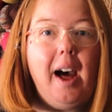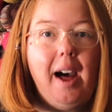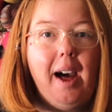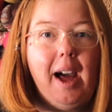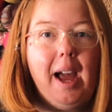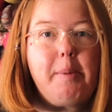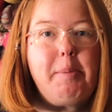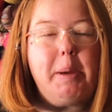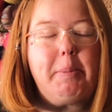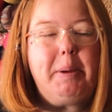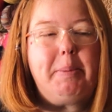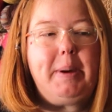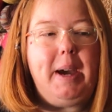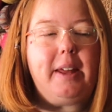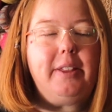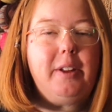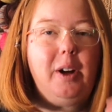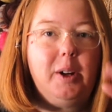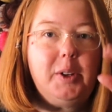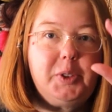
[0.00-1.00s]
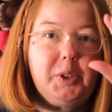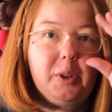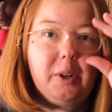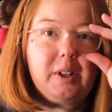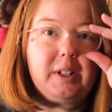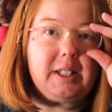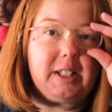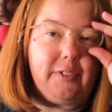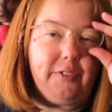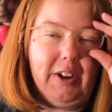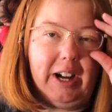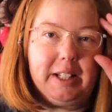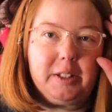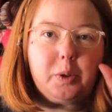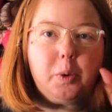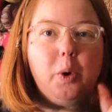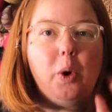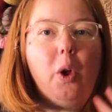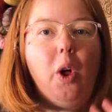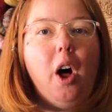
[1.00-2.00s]
I'm Amy Beth, also known as the Fat
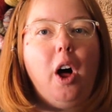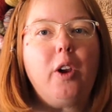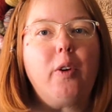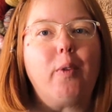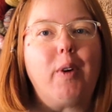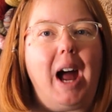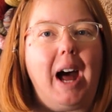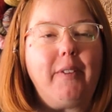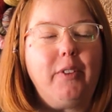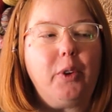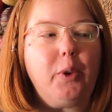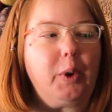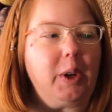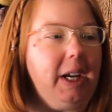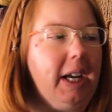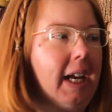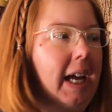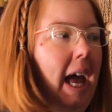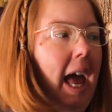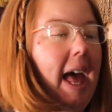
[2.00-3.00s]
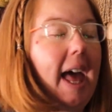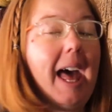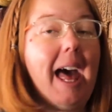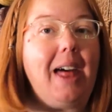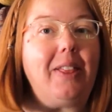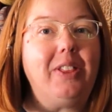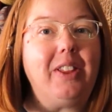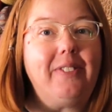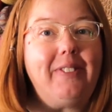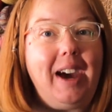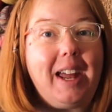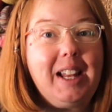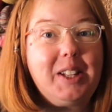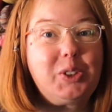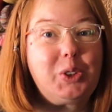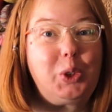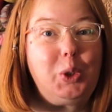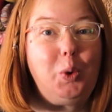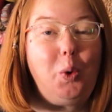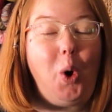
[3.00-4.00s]
Squirrel on Ravelry and the Fat
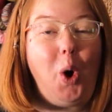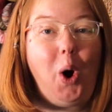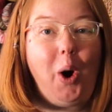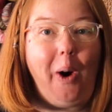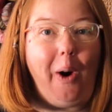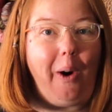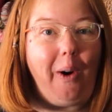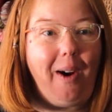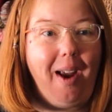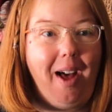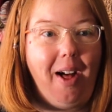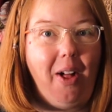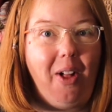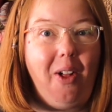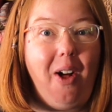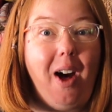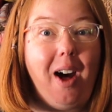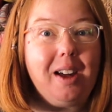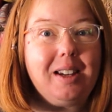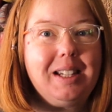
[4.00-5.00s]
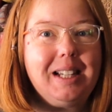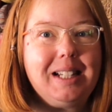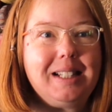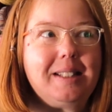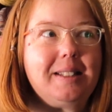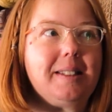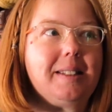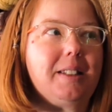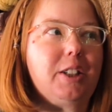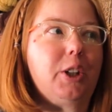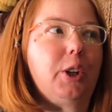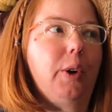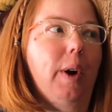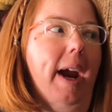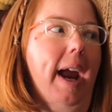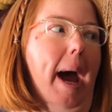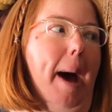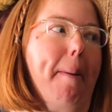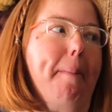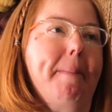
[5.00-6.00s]
SQRRL on
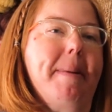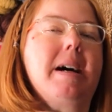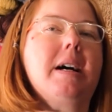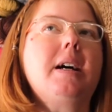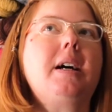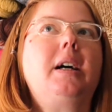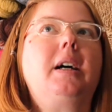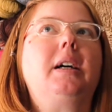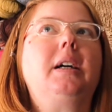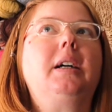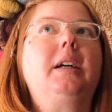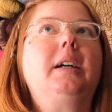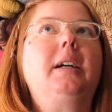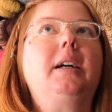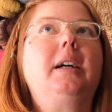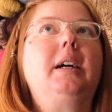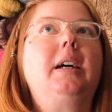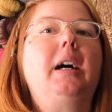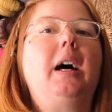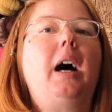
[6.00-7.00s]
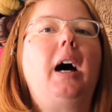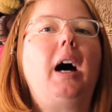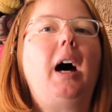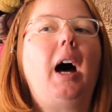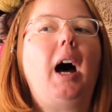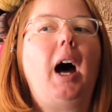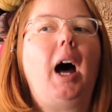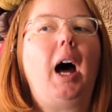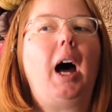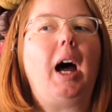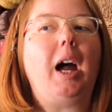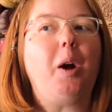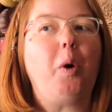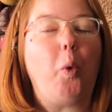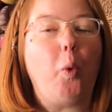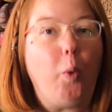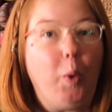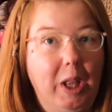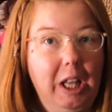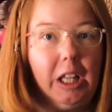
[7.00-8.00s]
Instagram. I
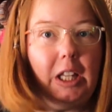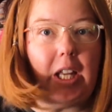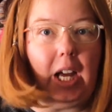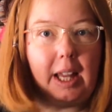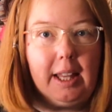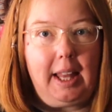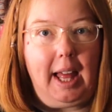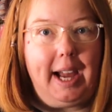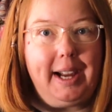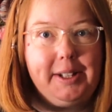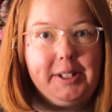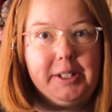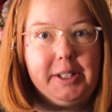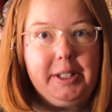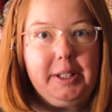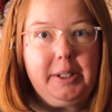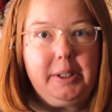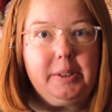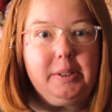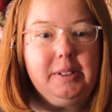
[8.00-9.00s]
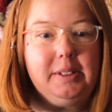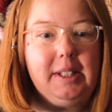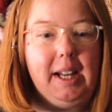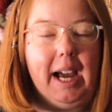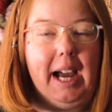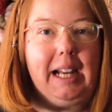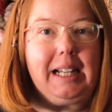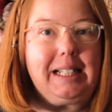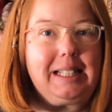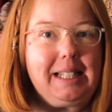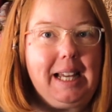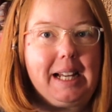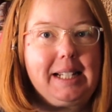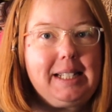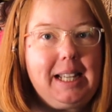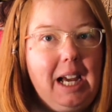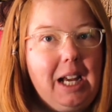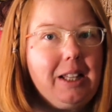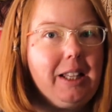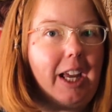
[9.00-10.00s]
will not lie to you. I sat
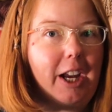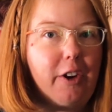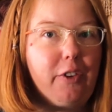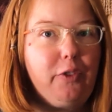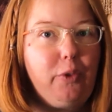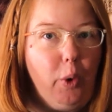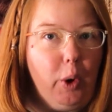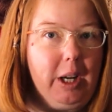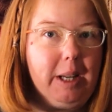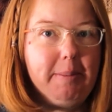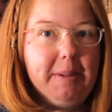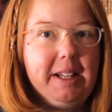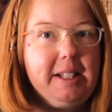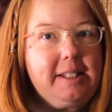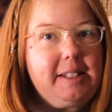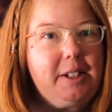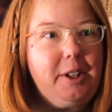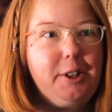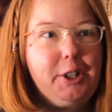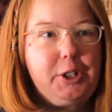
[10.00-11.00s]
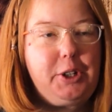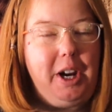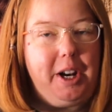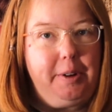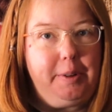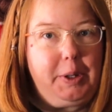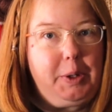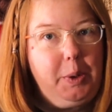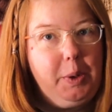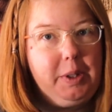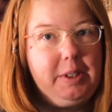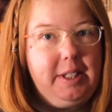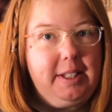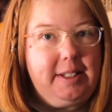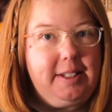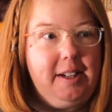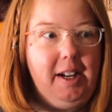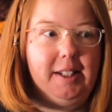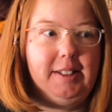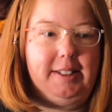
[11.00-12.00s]
down like 40 minutes ago to try to record
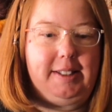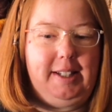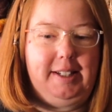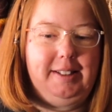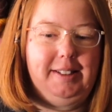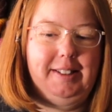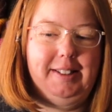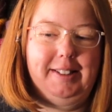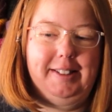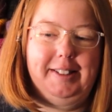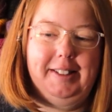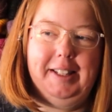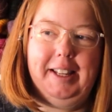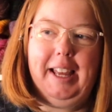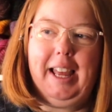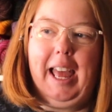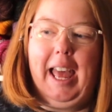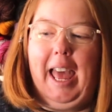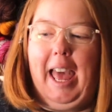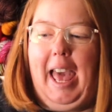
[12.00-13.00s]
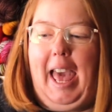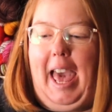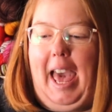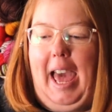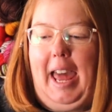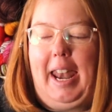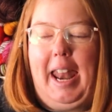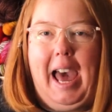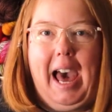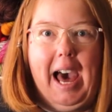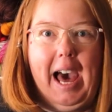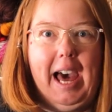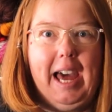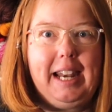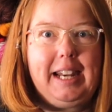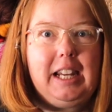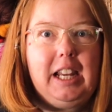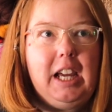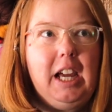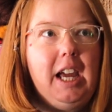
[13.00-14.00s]
this nonsense and
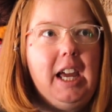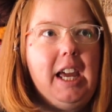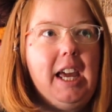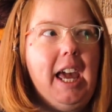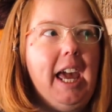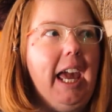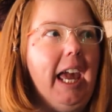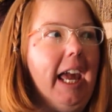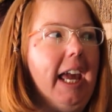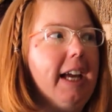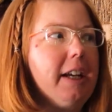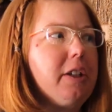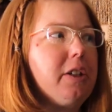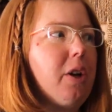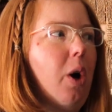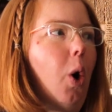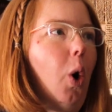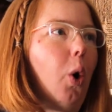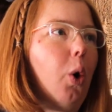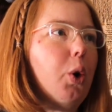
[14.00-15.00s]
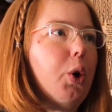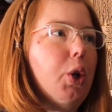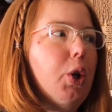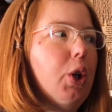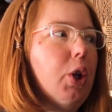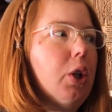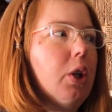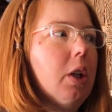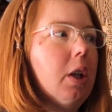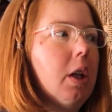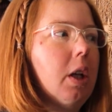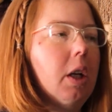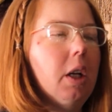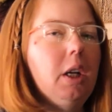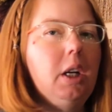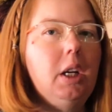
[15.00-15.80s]
had a total